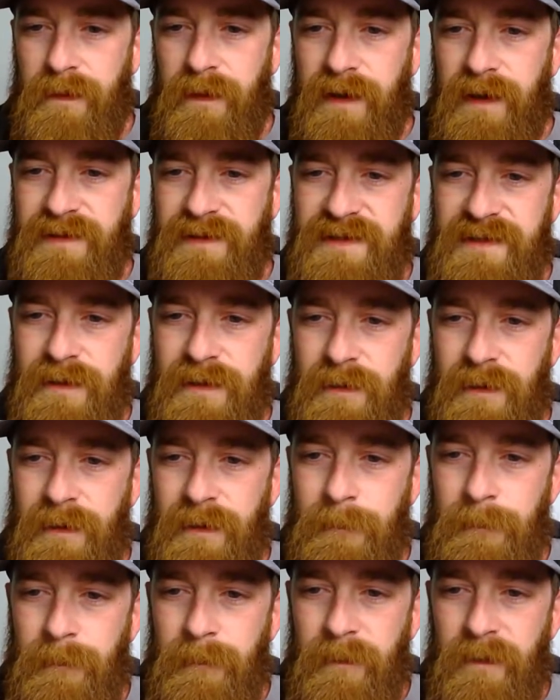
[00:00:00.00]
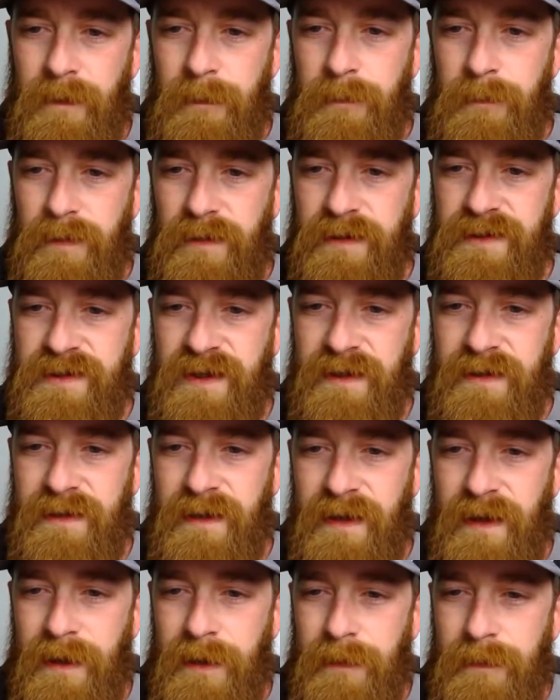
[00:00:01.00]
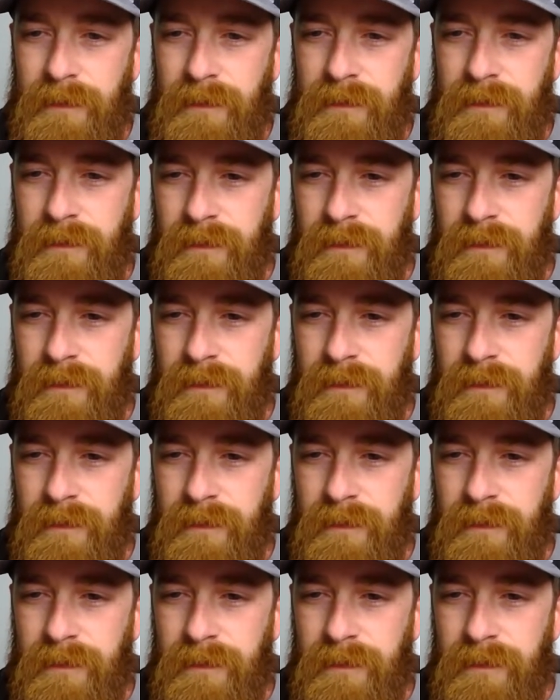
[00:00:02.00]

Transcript: Thanks, Stoney. Appreciate that.